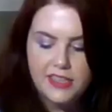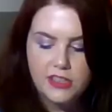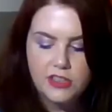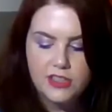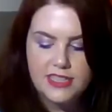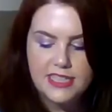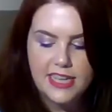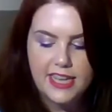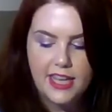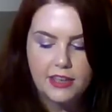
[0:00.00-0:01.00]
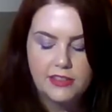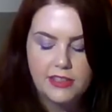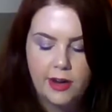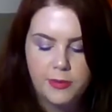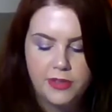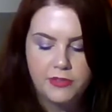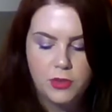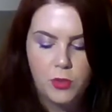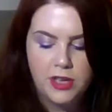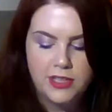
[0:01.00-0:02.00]
like they're going to take out the army of
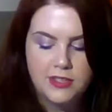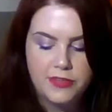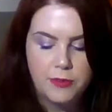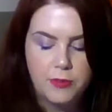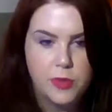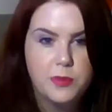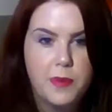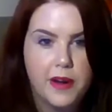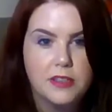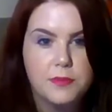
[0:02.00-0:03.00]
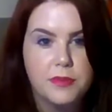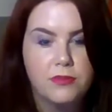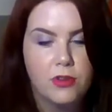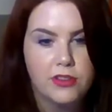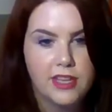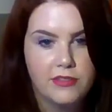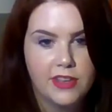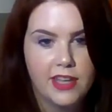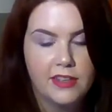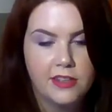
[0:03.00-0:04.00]
the whites for the most part before they
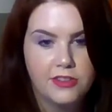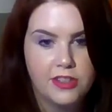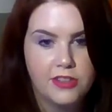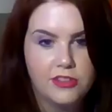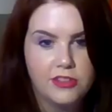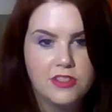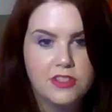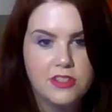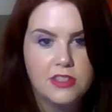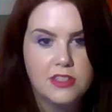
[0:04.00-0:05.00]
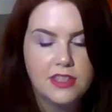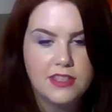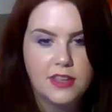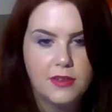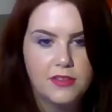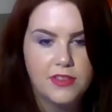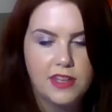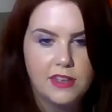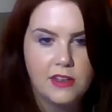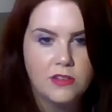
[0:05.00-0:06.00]
even get near the others. That's how I
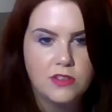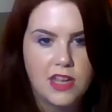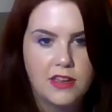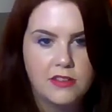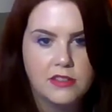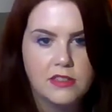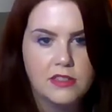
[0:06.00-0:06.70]
feel it'll go down.